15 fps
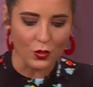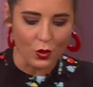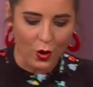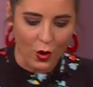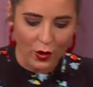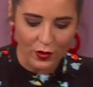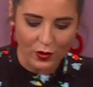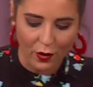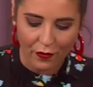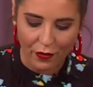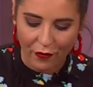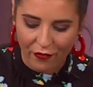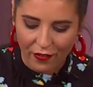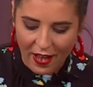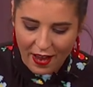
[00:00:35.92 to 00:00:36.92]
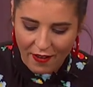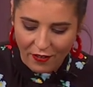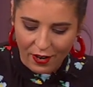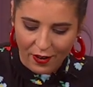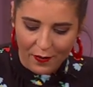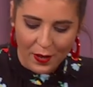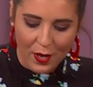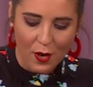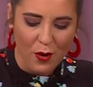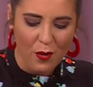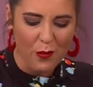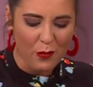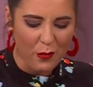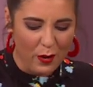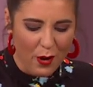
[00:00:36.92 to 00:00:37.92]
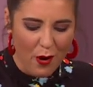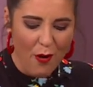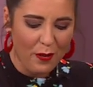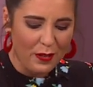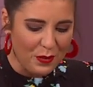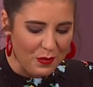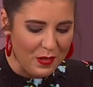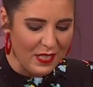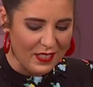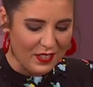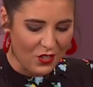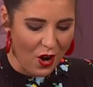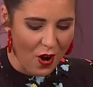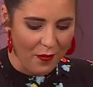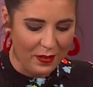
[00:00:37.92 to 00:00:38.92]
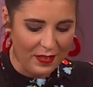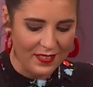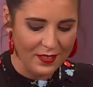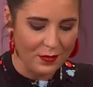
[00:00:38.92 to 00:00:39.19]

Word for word: the sauce, of the flavour. We always really start with